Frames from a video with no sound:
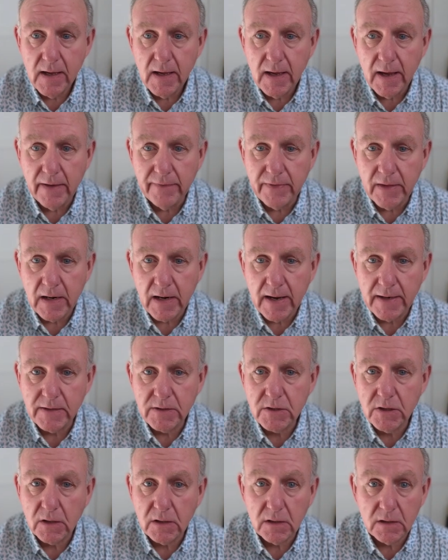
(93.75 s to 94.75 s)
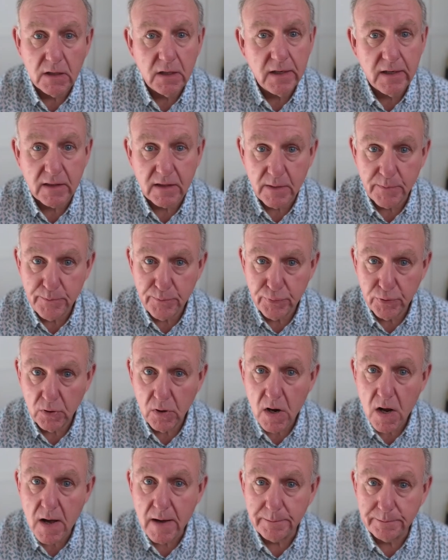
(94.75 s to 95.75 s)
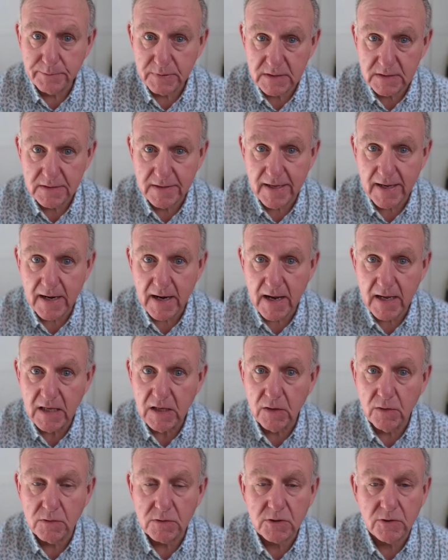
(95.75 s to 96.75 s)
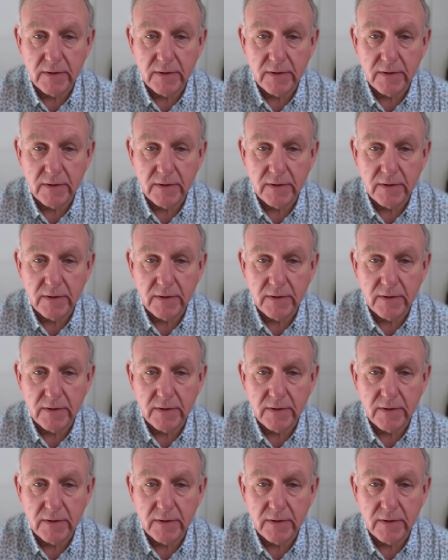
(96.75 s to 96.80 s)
And then I took a look at the prompts that I used,